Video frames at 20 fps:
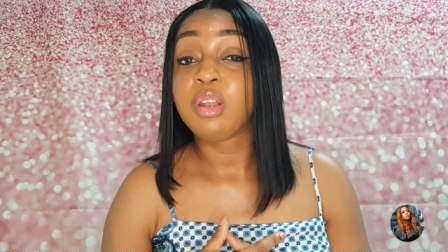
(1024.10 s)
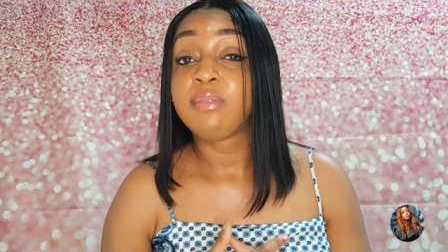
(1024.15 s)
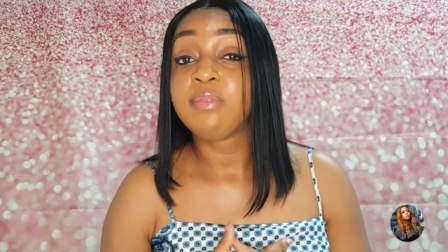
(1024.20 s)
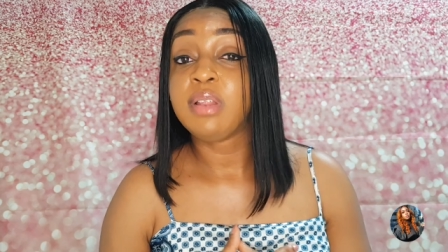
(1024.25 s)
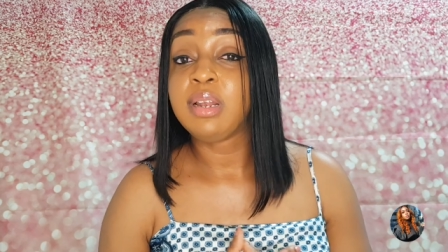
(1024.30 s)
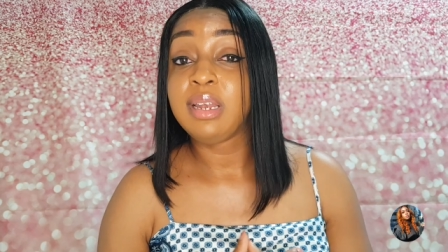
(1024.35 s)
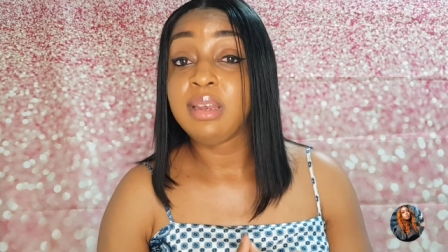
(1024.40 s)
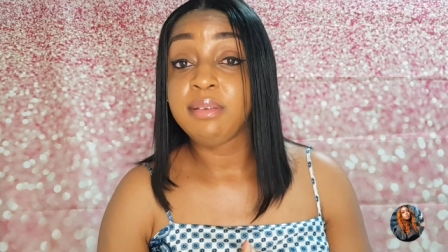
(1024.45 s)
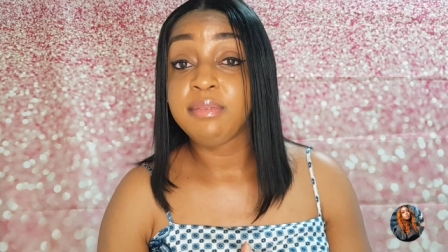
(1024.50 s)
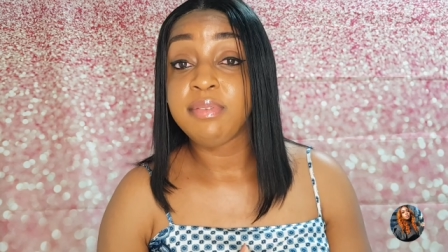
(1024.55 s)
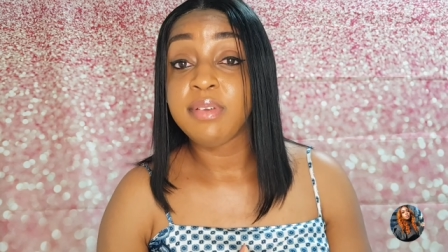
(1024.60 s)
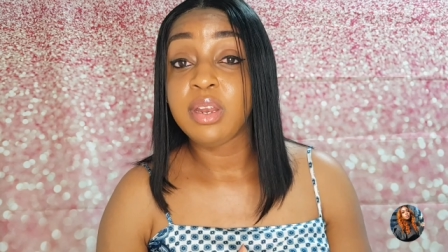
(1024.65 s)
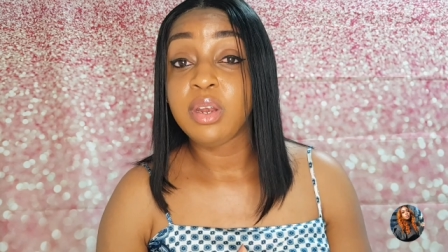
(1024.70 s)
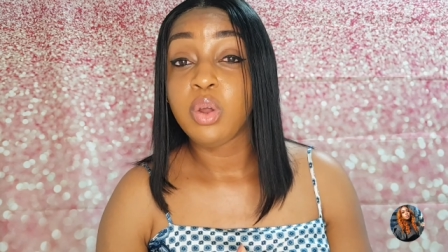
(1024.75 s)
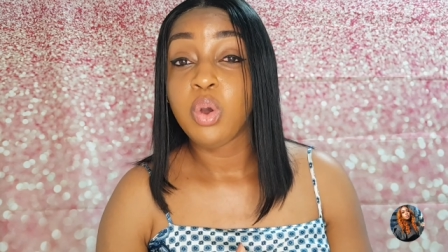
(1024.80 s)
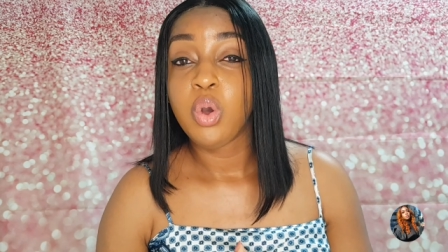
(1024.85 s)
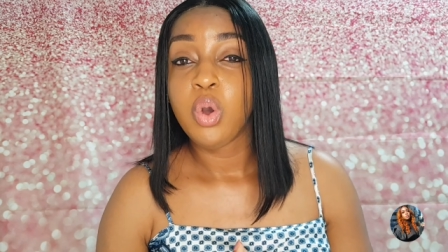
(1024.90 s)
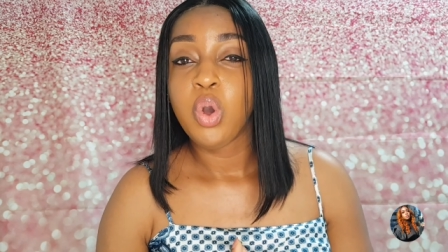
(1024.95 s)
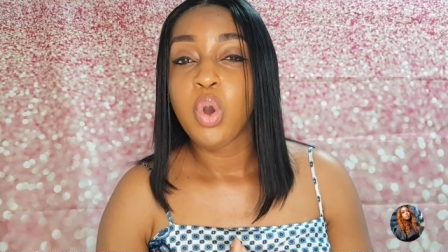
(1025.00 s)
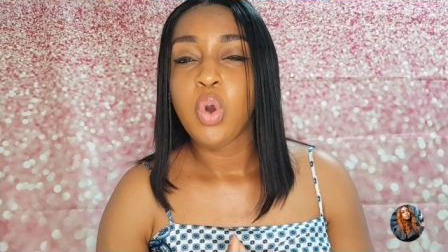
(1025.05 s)
of the living
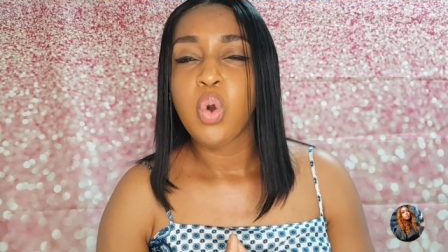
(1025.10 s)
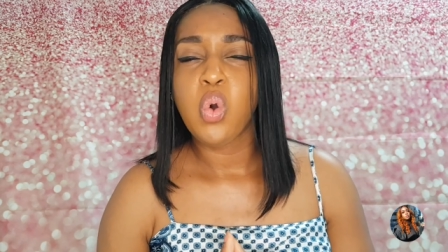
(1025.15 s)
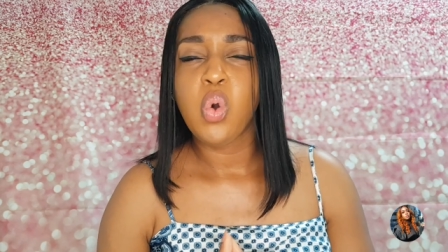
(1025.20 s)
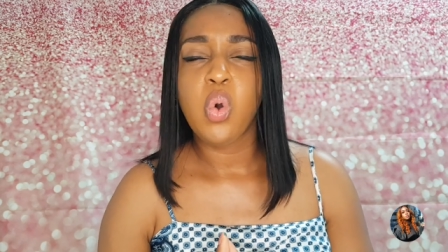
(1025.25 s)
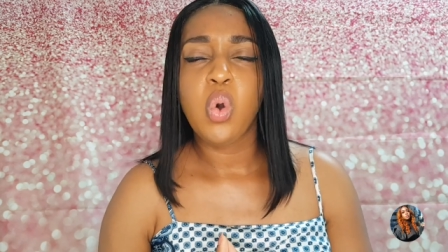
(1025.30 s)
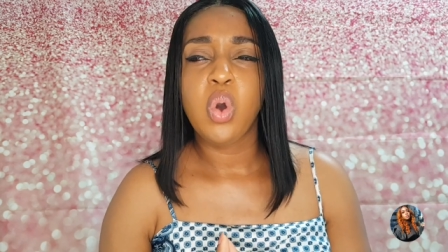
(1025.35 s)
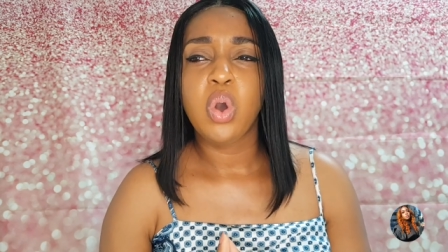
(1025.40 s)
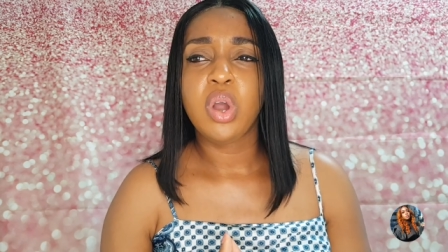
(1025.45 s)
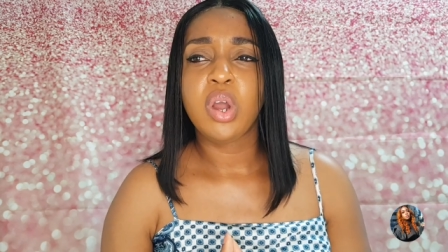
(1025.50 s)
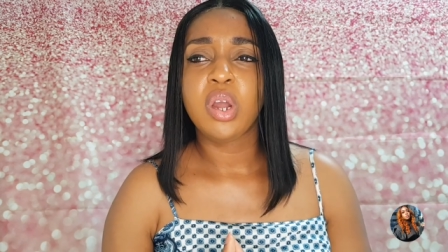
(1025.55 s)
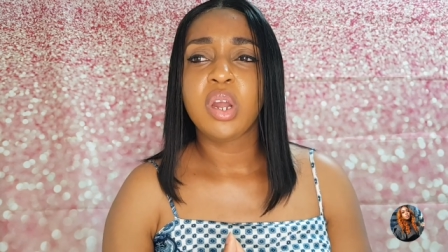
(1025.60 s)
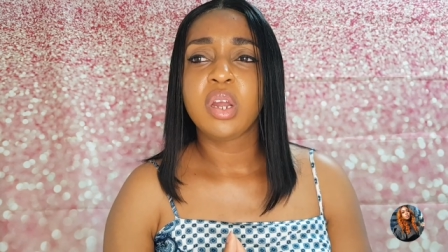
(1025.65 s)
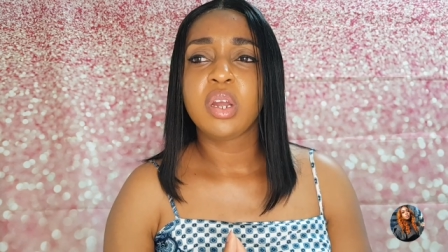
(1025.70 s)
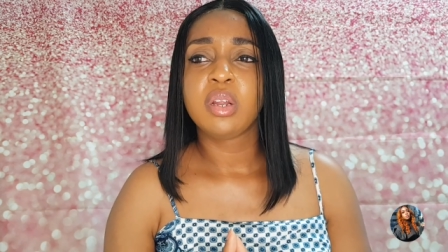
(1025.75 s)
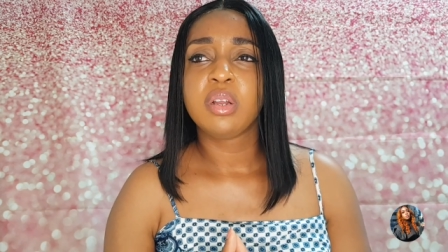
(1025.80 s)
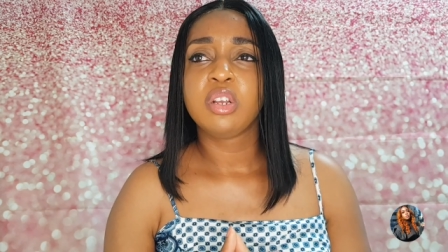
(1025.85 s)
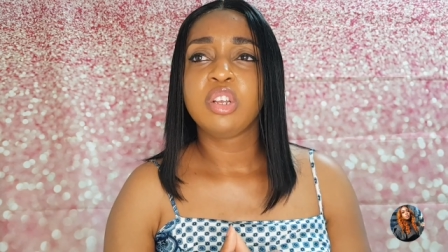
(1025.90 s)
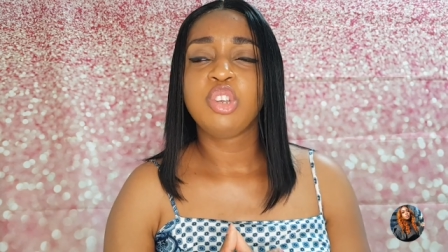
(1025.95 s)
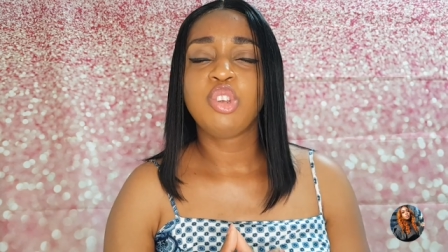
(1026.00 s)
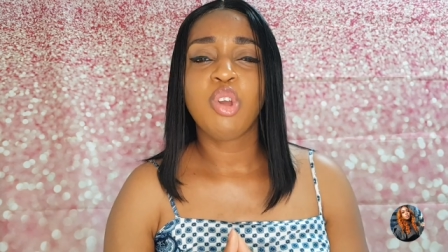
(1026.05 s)
or
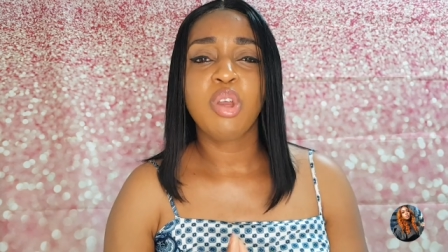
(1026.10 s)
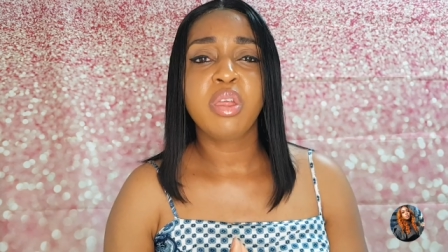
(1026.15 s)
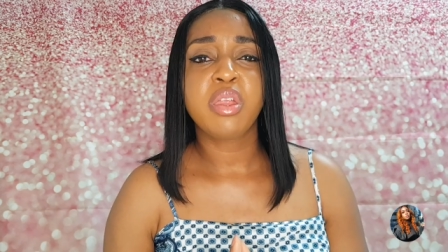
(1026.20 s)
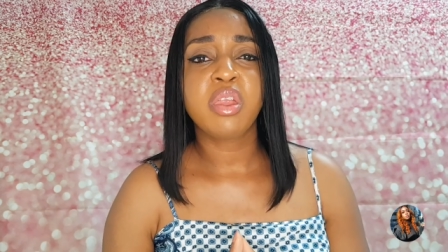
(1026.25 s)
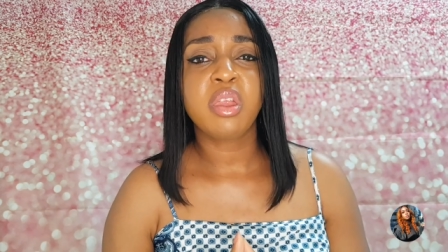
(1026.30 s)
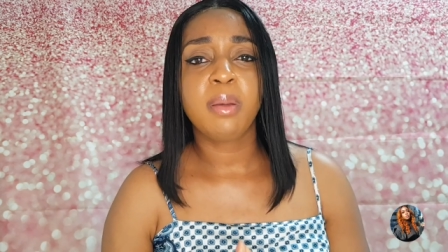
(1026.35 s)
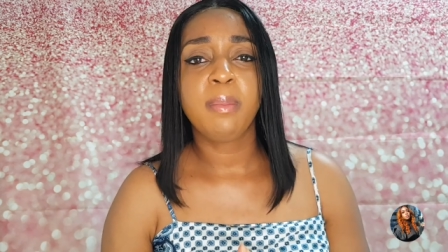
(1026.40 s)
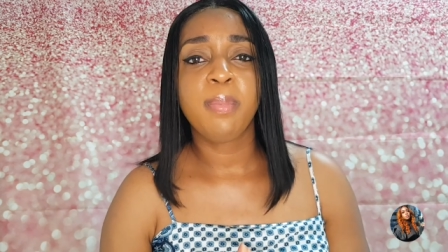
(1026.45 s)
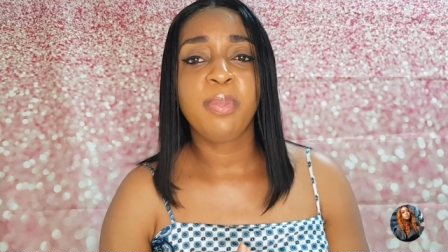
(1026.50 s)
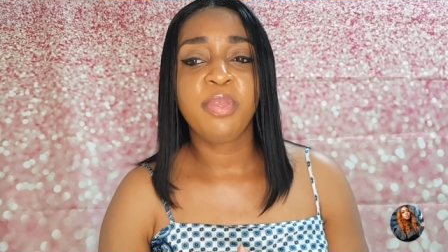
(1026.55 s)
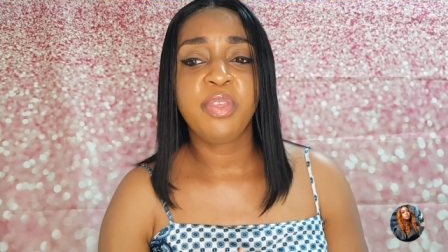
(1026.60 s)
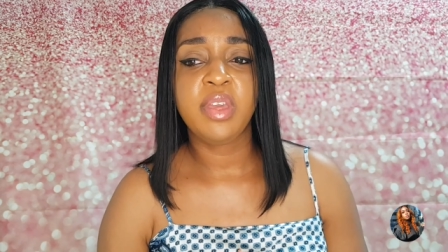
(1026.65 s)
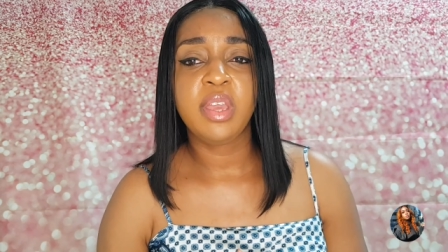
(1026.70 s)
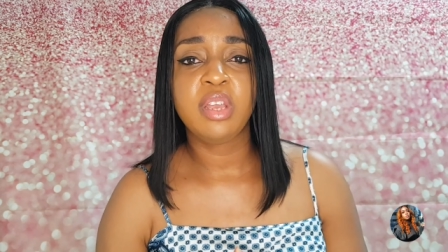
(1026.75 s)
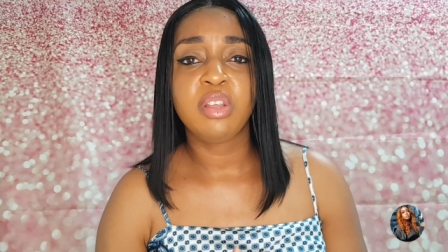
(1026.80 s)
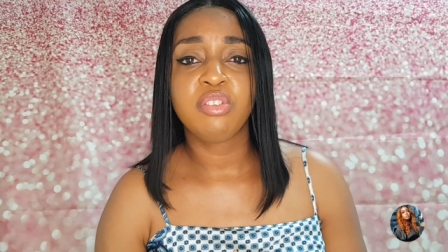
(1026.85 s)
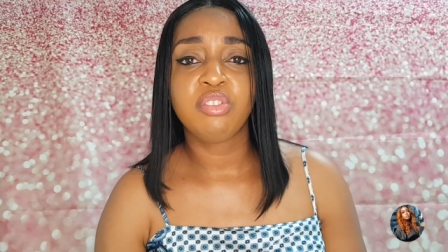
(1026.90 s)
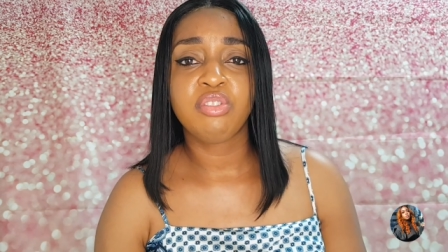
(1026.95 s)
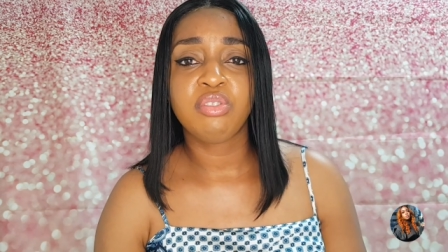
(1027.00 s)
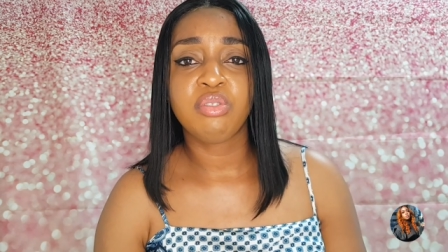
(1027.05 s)
does
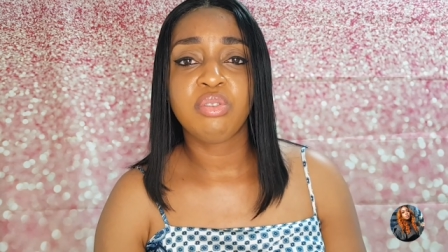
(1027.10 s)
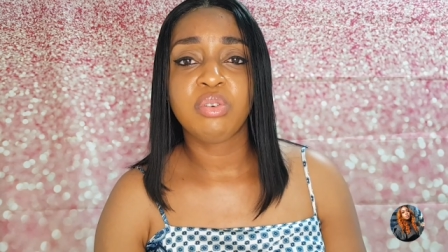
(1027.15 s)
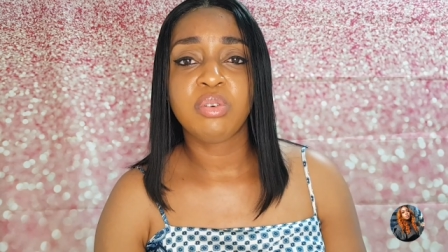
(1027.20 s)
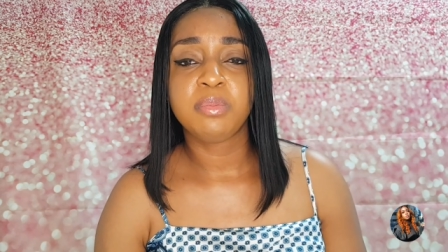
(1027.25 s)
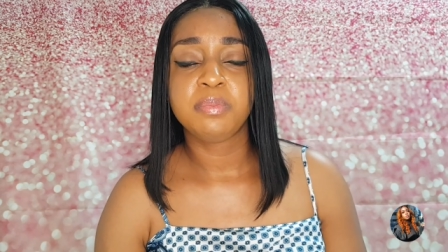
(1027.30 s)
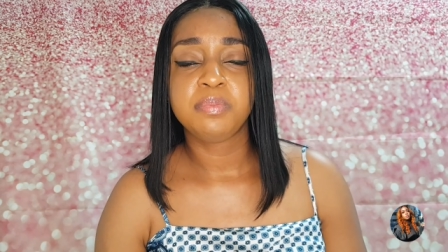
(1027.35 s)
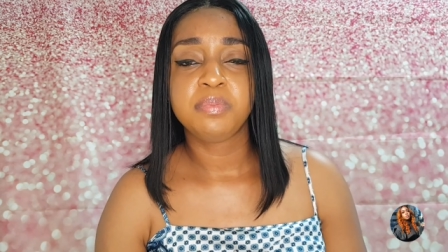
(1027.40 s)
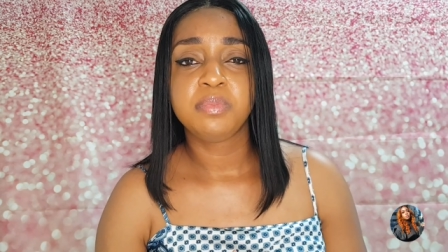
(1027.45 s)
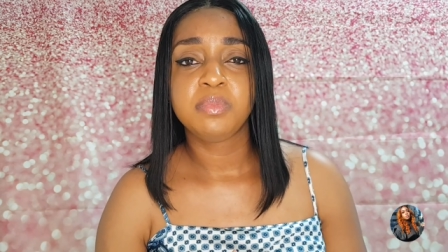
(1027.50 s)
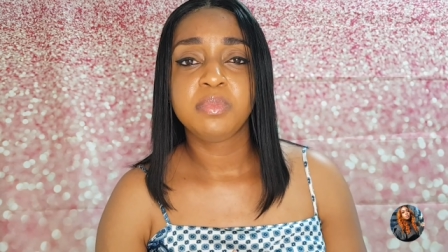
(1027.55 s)
something to